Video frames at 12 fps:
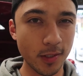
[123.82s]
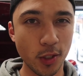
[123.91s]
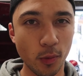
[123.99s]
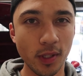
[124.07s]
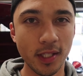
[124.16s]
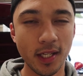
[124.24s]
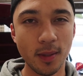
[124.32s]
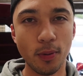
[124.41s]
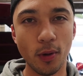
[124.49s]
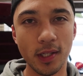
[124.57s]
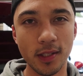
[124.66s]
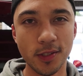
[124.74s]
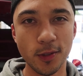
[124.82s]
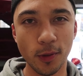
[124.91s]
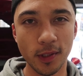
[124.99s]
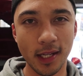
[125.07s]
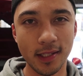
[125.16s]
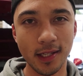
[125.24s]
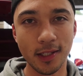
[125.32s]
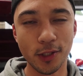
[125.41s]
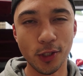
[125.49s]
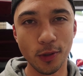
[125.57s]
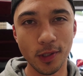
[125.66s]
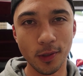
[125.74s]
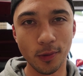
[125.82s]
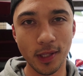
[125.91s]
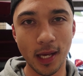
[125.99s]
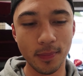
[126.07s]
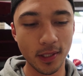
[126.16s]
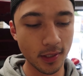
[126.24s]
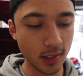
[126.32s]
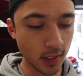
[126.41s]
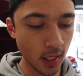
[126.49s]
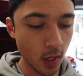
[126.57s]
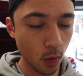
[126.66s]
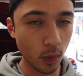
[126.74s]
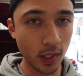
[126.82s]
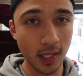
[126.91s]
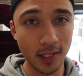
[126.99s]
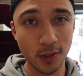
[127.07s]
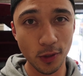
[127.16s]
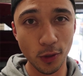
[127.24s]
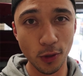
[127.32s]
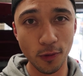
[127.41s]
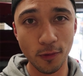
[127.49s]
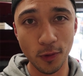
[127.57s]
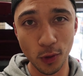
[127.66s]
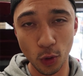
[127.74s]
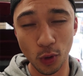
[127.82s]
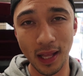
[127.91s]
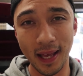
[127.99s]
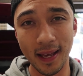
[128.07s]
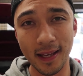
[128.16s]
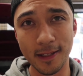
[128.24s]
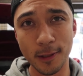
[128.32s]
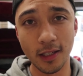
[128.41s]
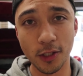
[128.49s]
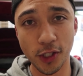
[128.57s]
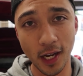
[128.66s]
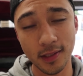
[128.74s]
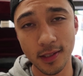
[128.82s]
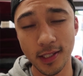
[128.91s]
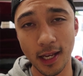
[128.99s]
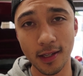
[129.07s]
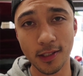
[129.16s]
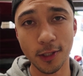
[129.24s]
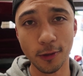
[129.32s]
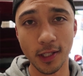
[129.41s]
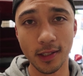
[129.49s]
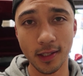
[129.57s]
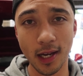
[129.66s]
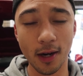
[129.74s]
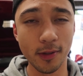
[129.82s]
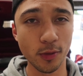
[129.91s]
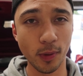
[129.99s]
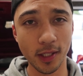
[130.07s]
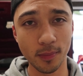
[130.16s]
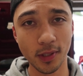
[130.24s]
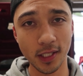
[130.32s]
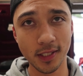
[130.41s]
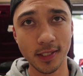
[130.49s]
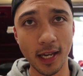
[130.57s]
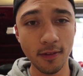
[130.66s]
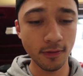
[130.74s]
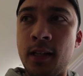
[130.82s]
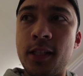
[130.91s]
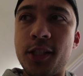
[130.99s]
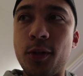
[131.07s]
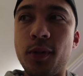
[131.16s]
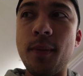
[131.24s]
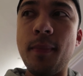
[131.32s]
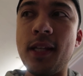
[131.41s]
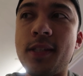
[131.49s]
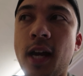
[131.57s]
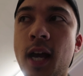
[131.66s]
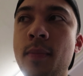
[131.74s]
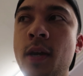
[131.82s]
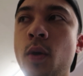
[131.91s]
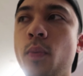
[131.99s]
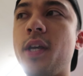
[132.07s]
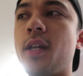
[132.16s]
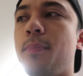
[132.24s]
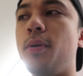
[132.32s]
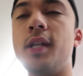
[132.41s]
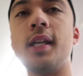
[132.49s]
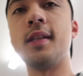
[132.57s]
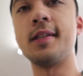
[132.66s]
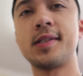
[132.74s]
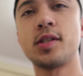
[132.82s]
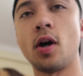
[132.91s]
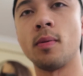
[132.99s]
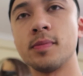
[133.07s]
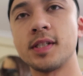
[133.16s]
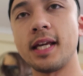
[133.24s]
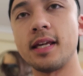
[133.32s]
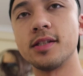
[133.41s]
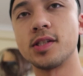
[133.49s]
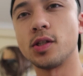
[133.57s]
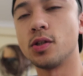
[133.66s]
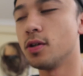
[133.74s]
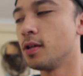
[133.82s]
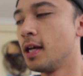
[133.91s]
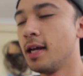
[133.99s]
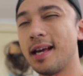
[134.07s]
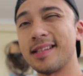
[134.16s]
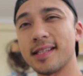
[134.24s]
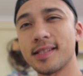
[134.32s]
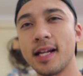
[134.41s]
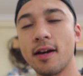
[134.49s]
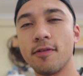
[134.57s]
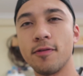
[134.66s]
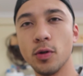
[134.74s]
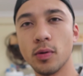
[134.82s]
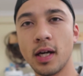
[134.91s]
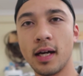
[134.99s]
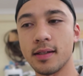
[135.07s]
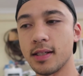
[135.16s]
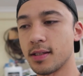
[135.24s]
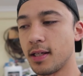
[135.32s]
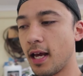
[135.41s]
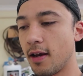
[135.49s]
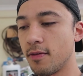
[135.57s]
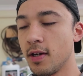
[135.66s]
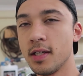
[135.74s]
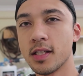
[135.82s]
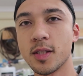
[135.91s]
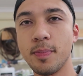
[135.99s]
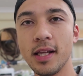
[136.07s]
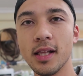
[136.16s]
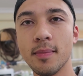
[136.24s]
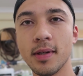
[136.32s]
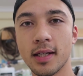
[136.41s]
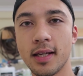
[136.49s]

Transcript: not really any point installing that, getting a tuner and all that, because we need to do fuel and injectors, and until then the car is running pretty safe. So in the meantime, we're going to put in this Tom's ECU. It doesn't have fuel cut, doesn't have speed limiter